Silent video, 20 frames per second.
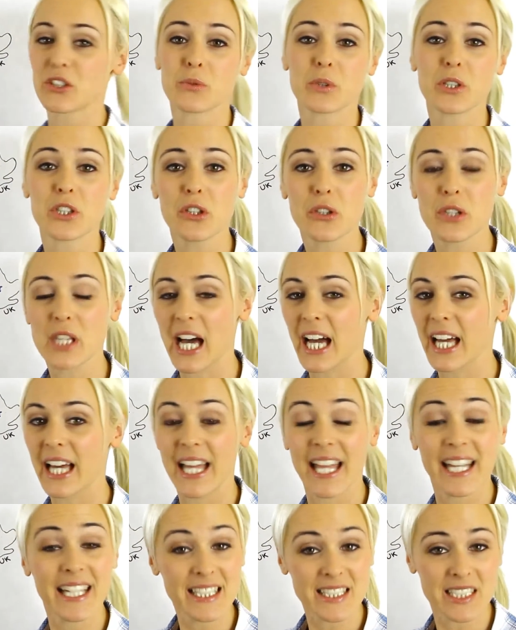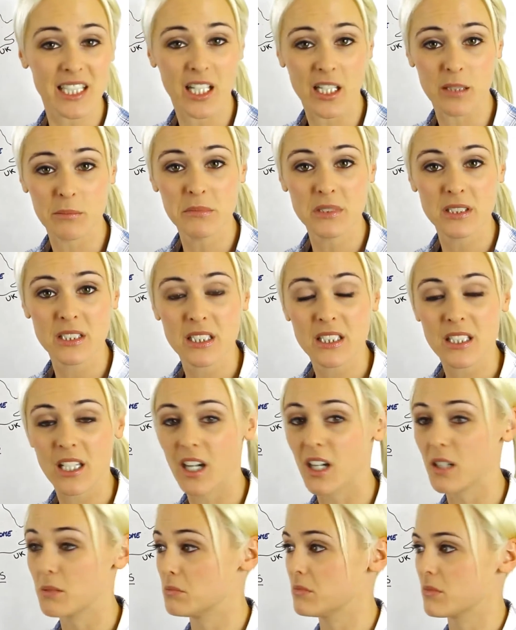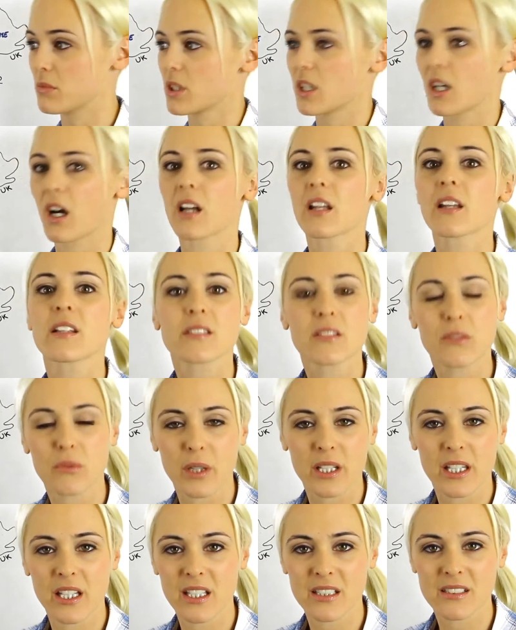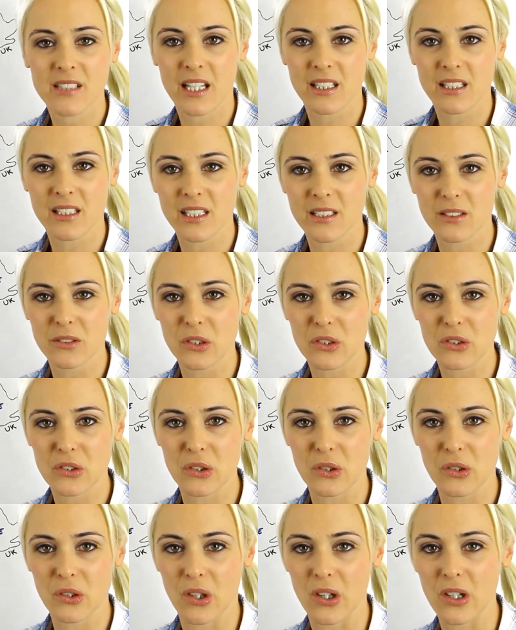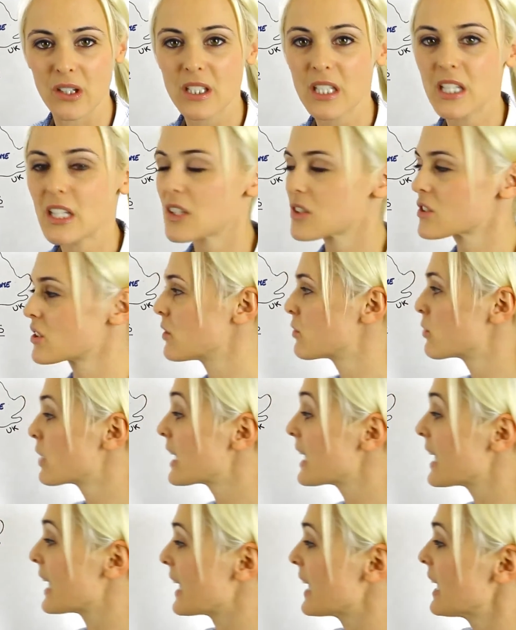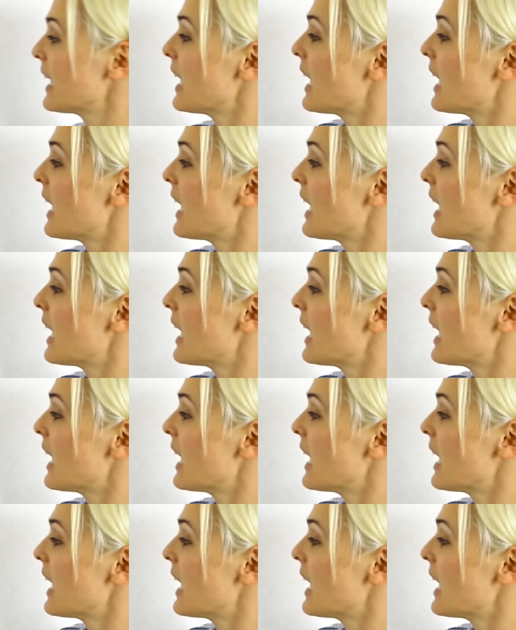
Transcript: renew that at any time, regardless of whether he's had an illness or not. So really,